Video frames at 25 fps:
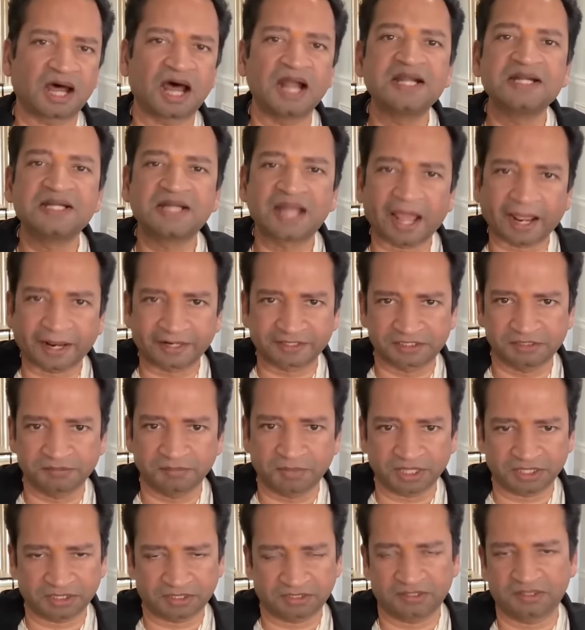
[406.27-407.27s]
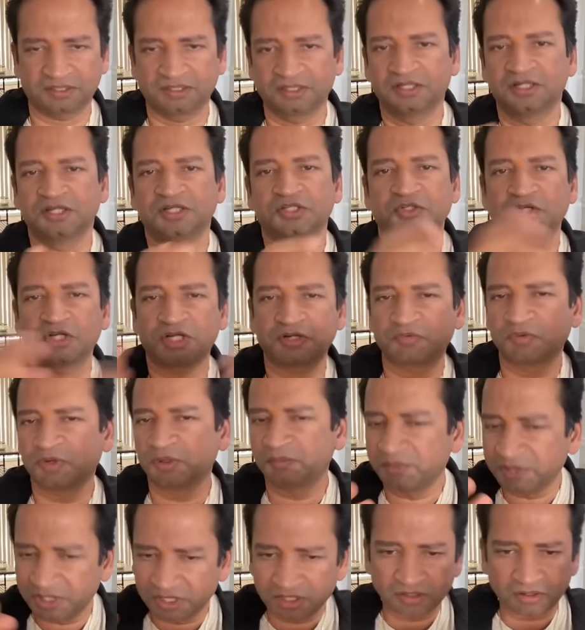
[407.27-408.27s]
untaxed money. So it
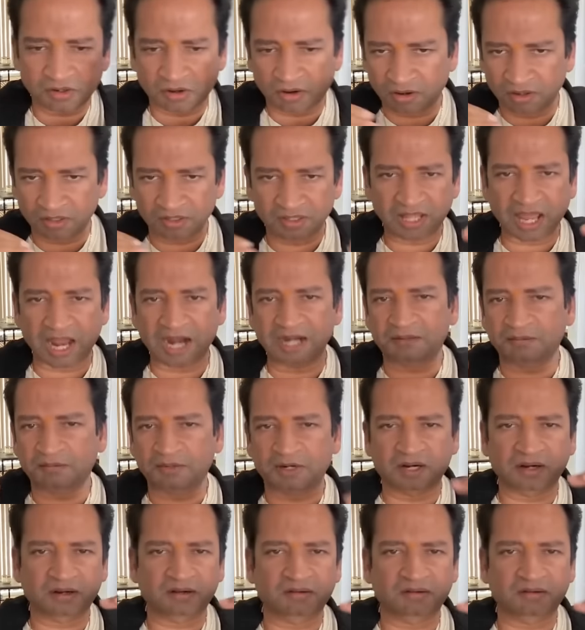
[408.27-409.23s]
will be on that.